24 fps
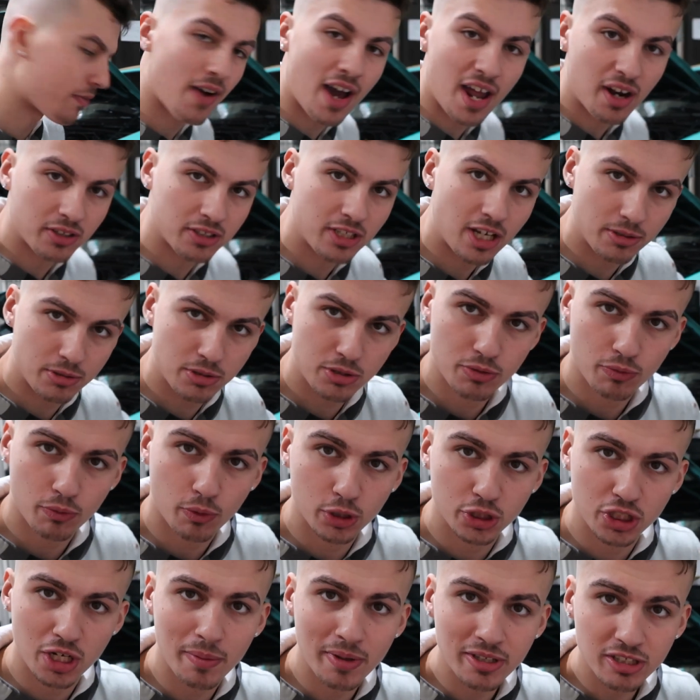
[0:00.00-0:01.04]
the final touches
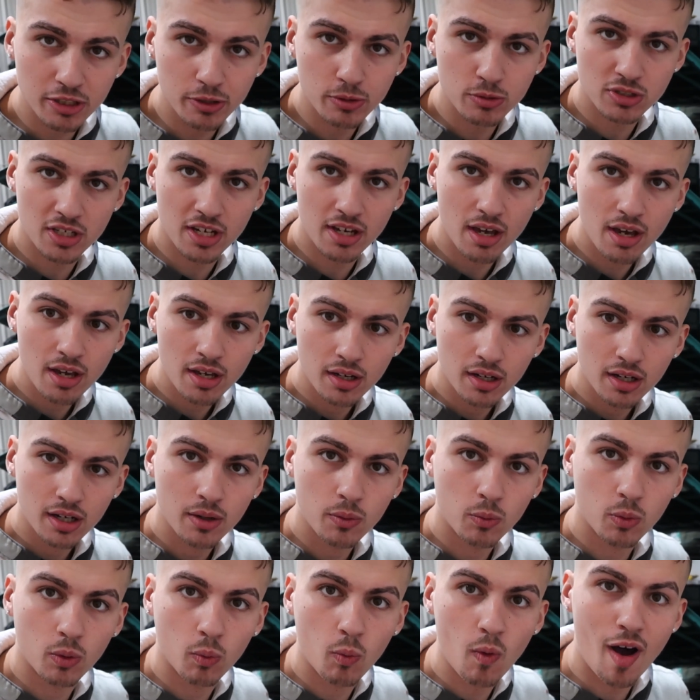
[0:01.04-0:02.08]
before Jimmy tunes it.
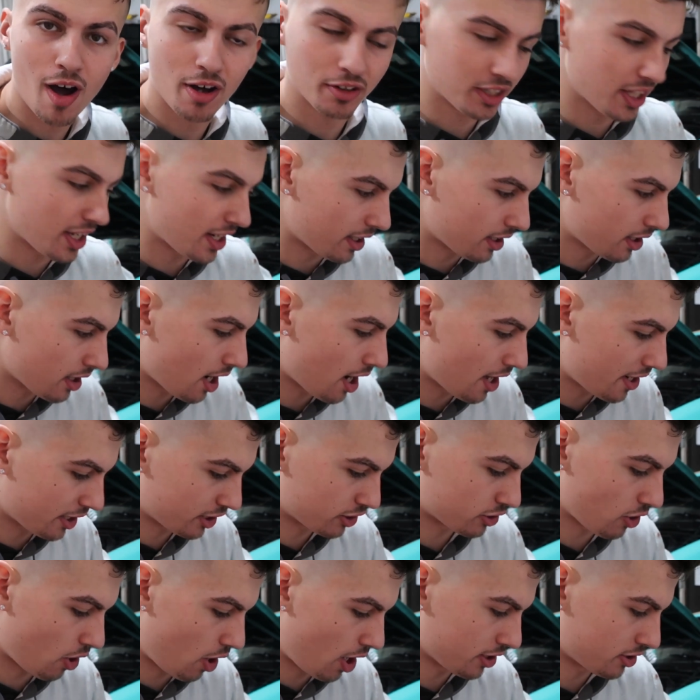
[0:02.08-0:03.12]
We're welding an
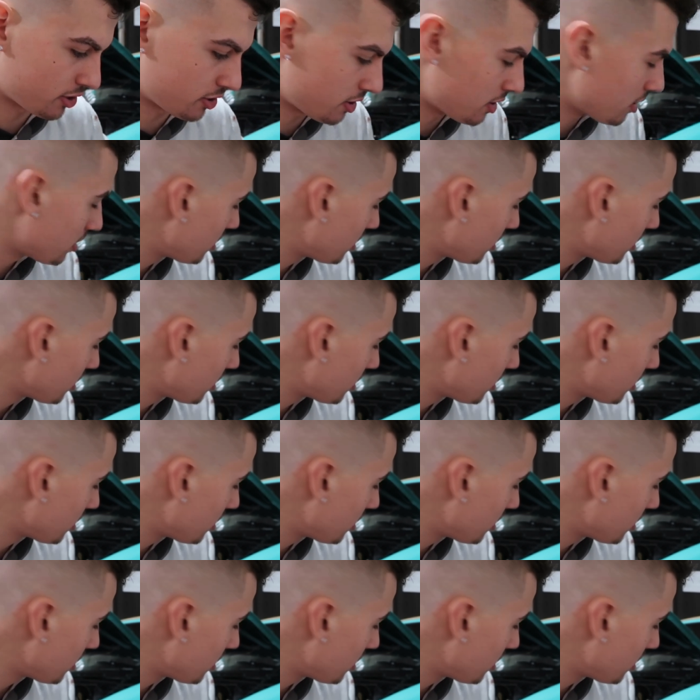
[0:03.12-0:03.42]
exhaust.